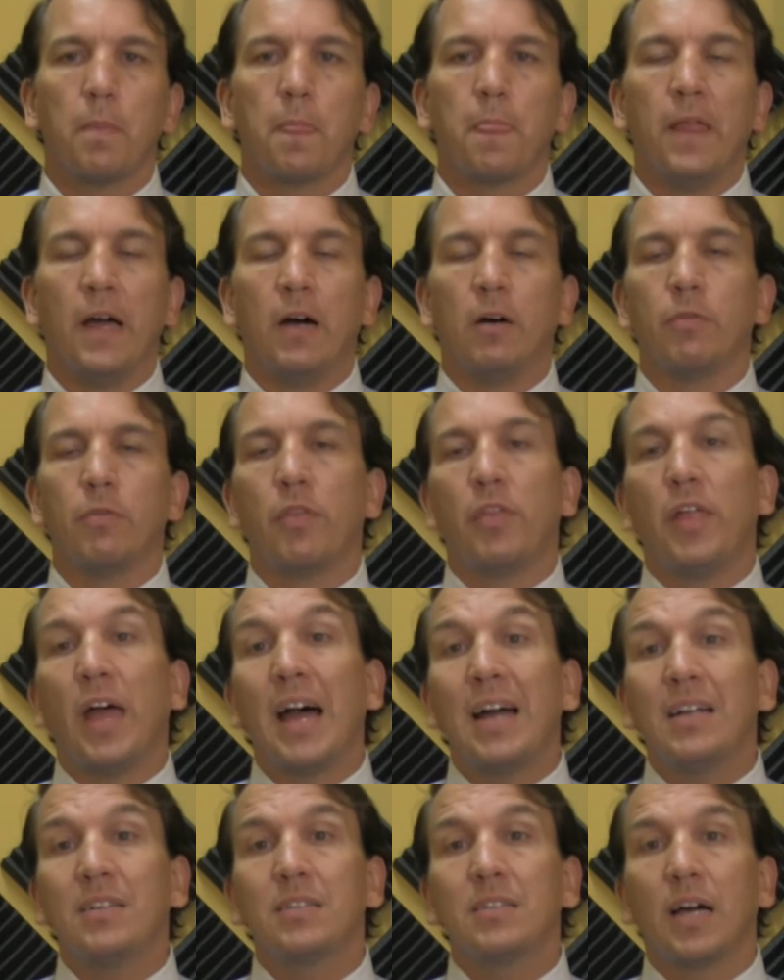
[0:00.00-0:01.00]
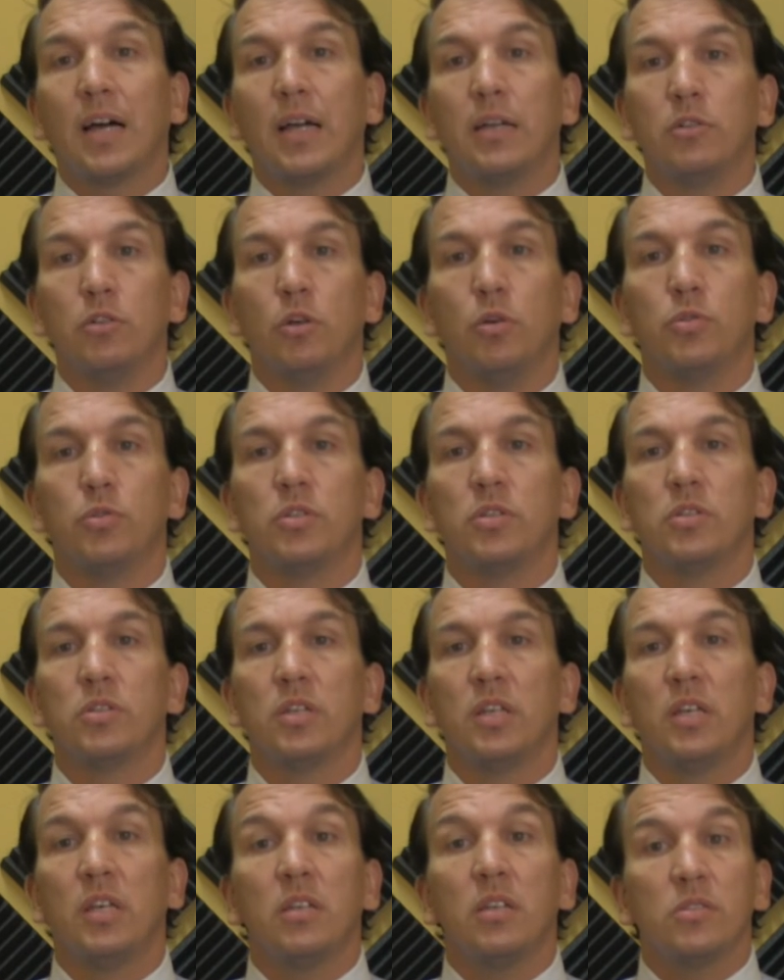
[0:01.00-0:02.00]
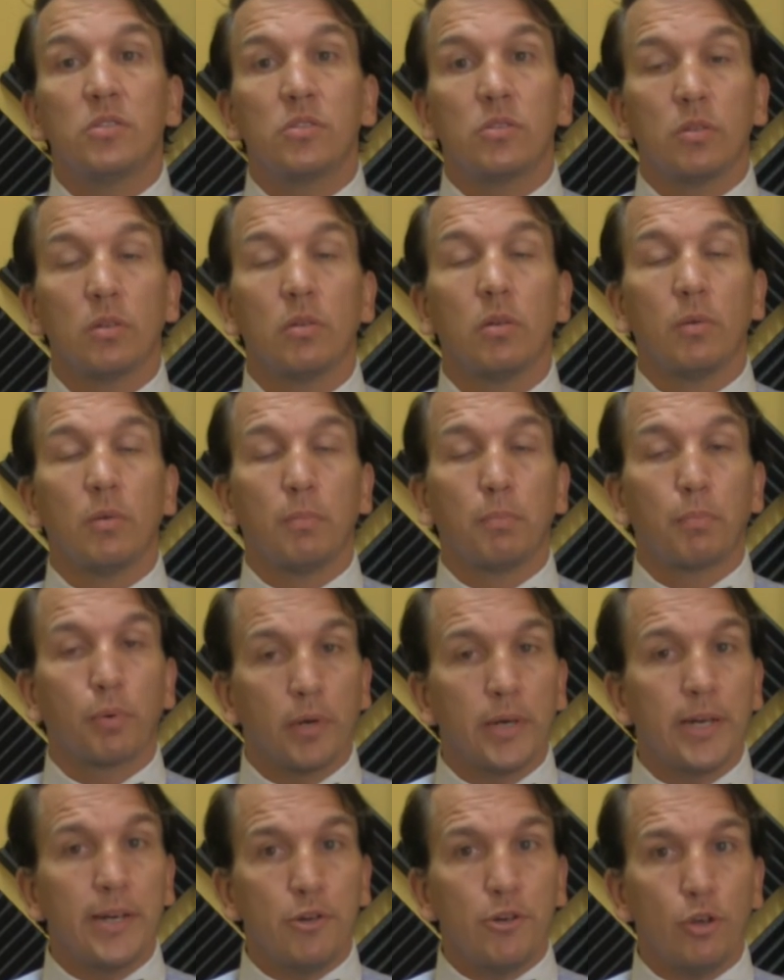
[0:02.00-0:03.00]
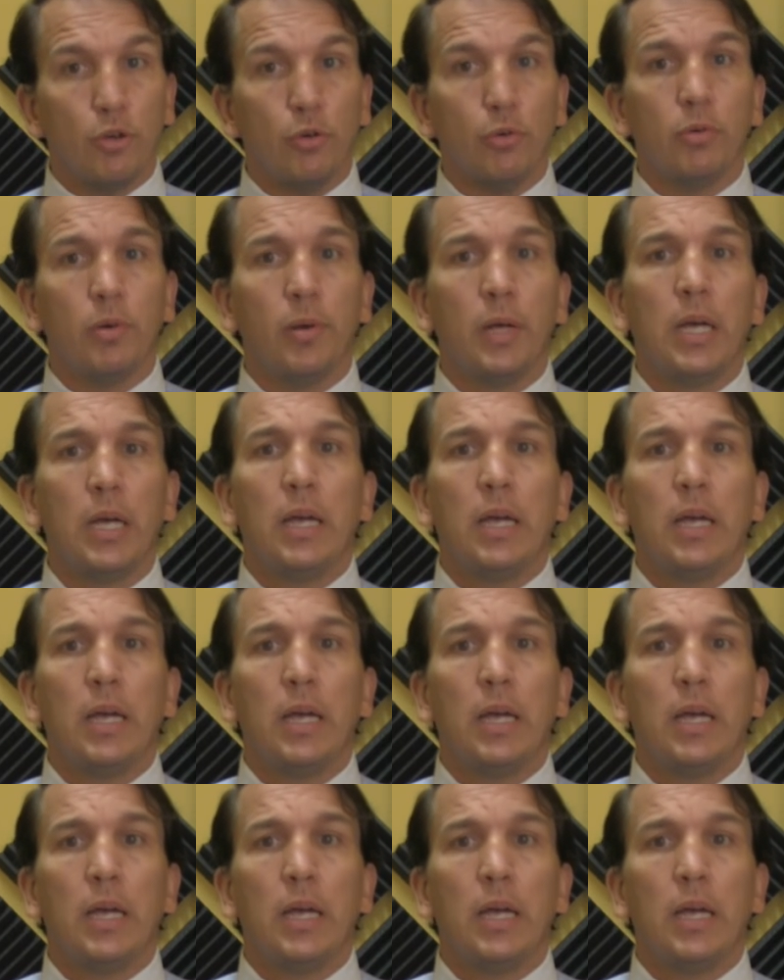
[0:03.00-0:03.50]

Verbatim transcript: Now, that diagnosis is pretty new.